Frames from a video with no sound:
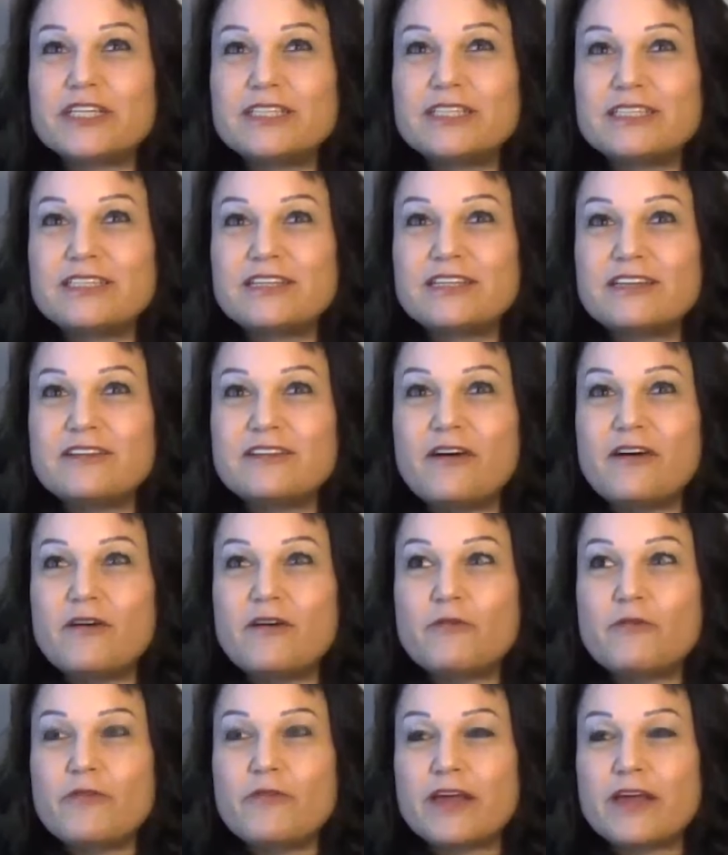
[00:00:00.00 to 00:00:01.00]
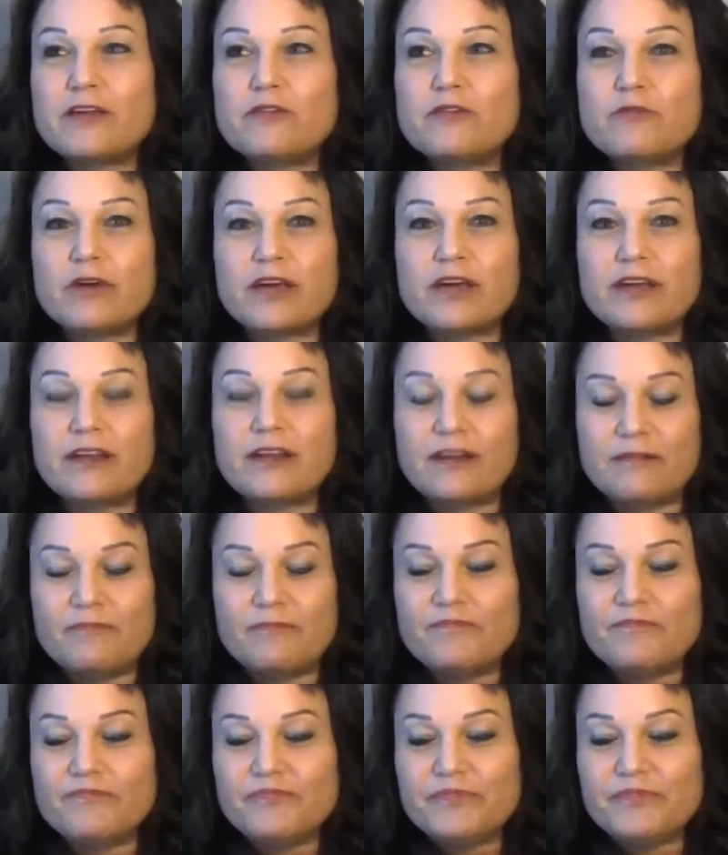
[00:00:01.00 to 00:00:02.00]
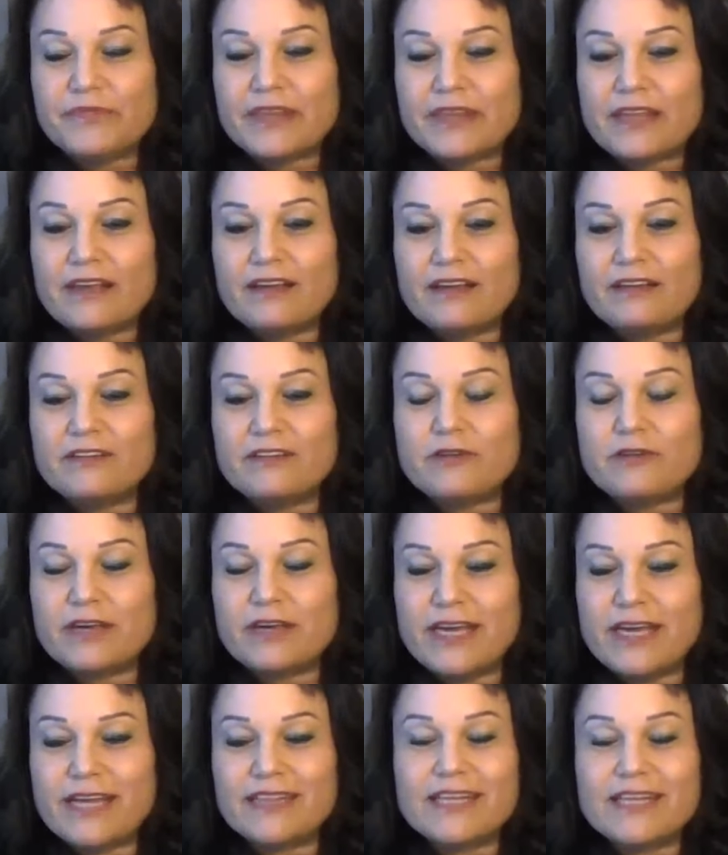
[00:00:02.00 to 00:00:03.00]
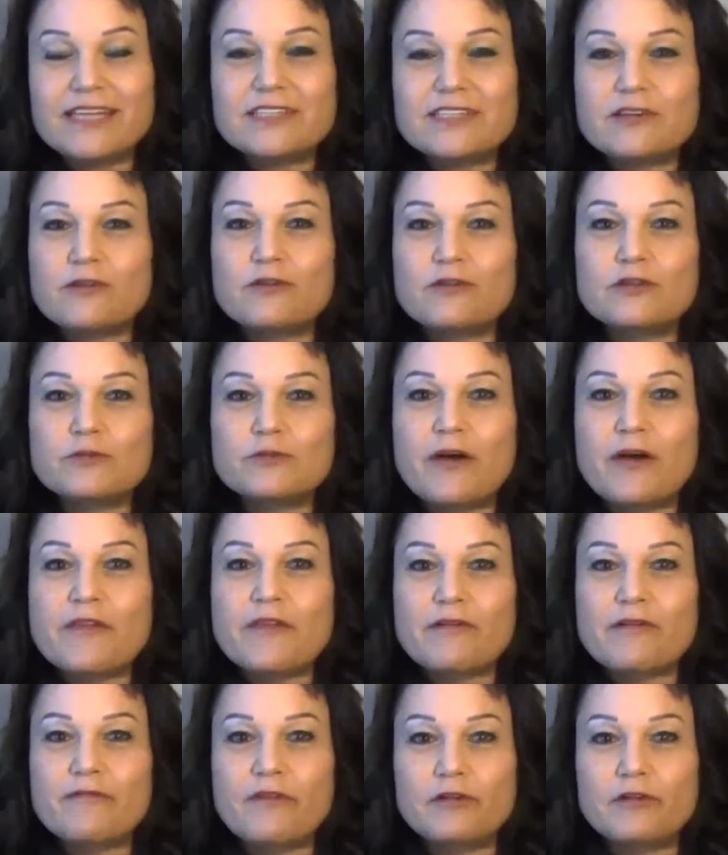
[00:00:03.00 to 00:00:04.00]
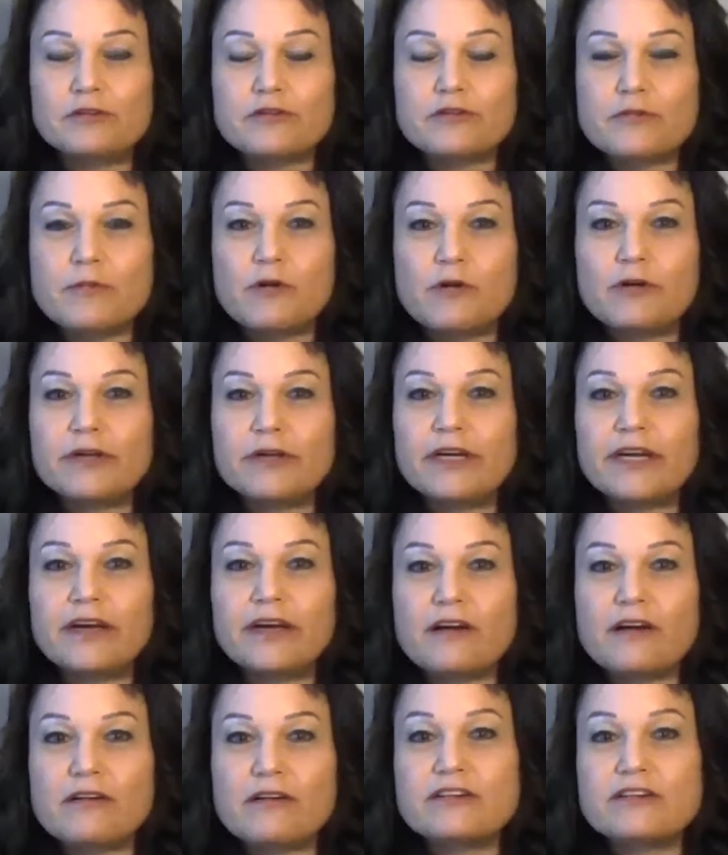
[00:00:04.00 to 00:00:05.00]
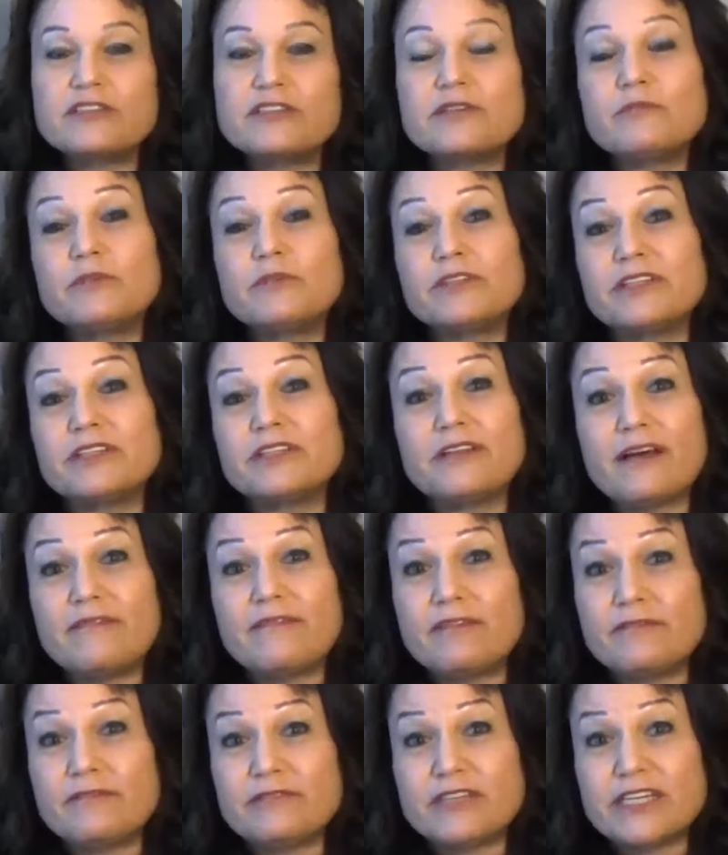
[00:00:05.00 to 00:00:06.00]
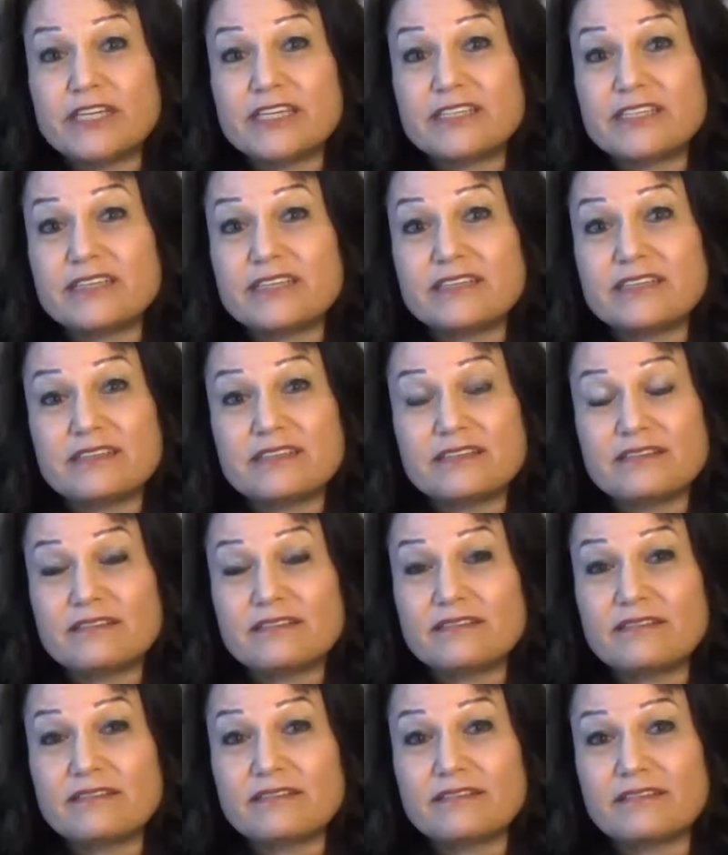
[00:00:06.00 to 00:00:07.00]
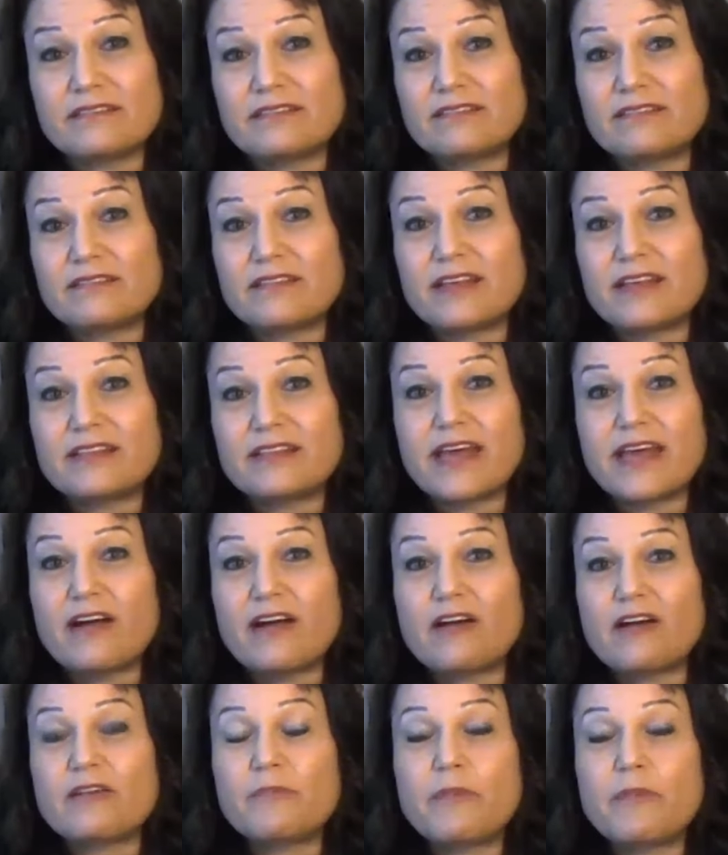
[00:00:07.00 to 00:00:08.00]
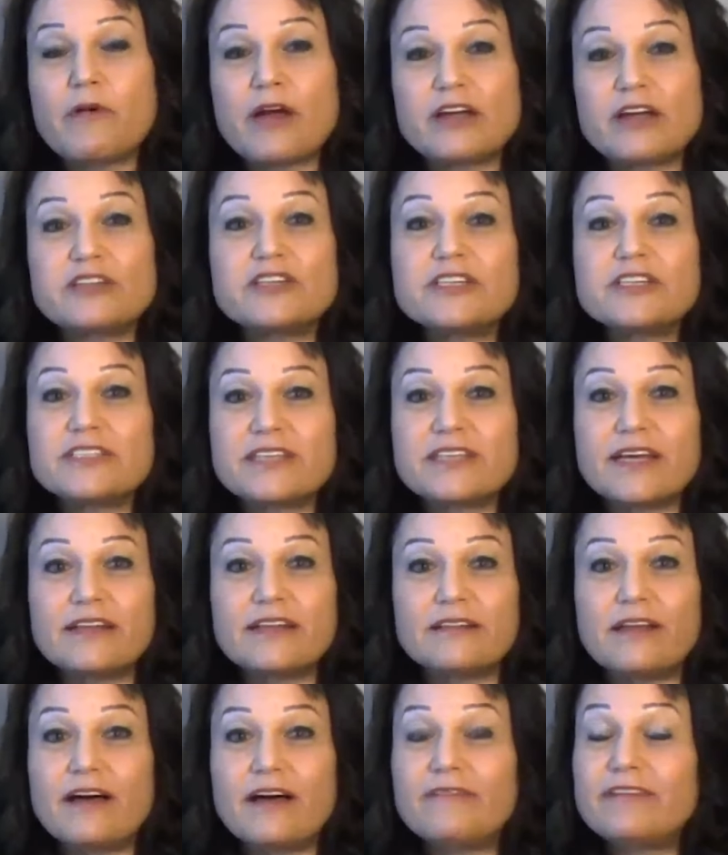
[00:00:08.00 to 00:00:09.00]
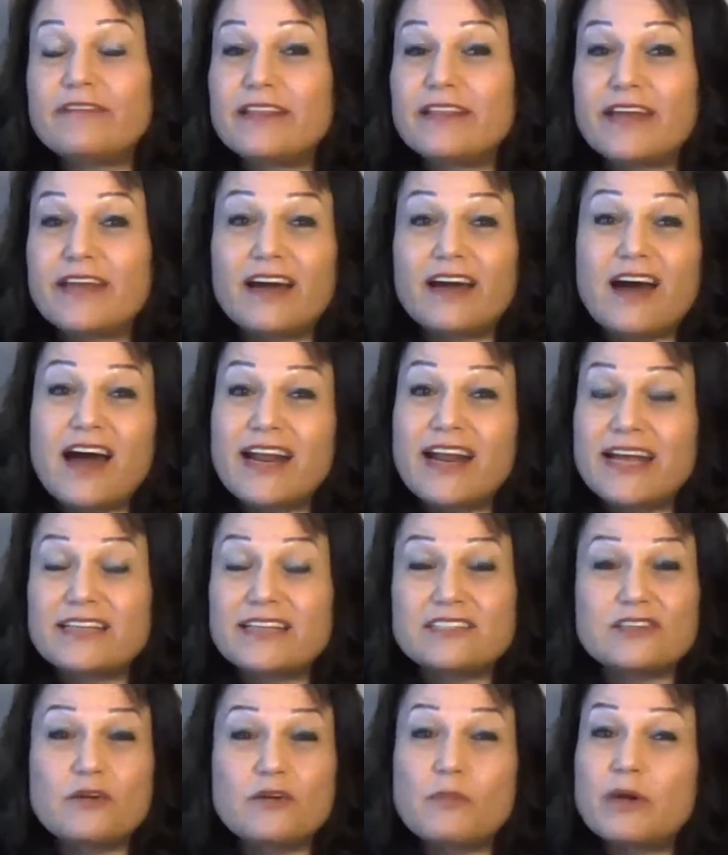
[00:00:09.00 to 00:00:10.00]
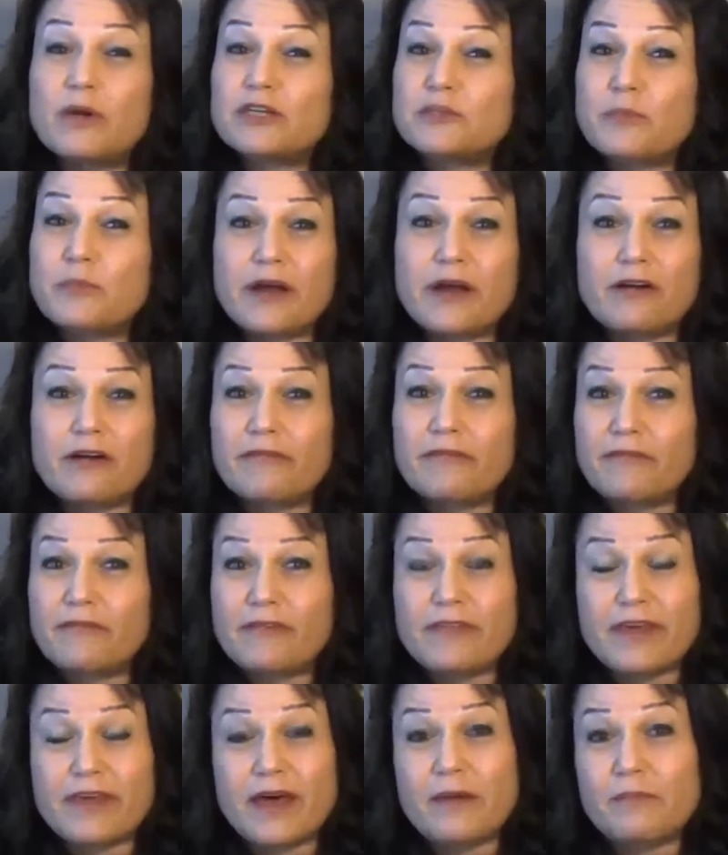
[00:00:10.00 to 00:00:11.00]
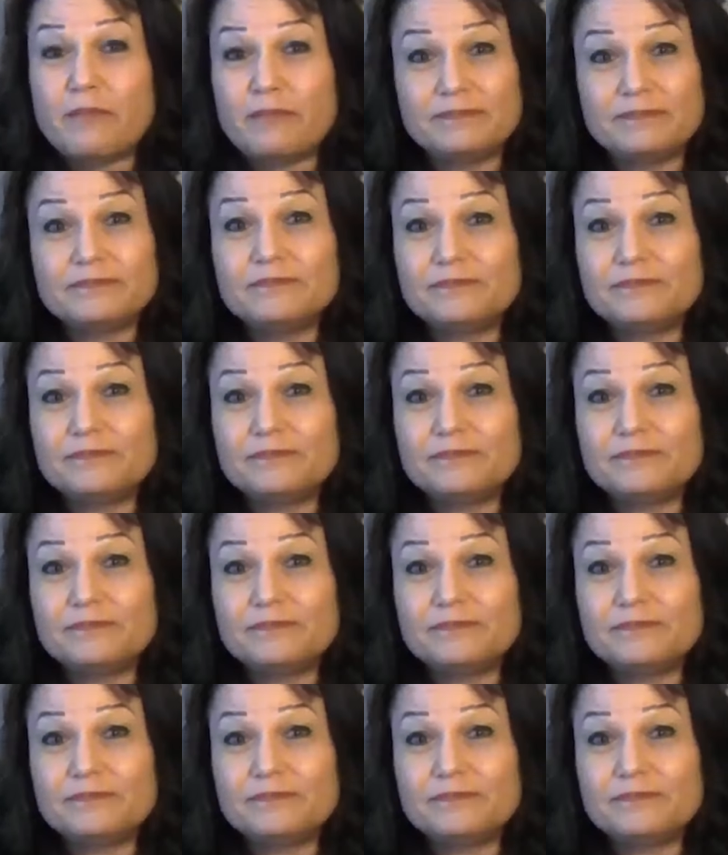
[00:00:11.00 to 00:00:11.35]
just to know that you can you can get these girls while they're vulnerable and encourage yeah. them with the love of Jesus, that mm-hmm. they are precious and loved, and that God has so much better for them.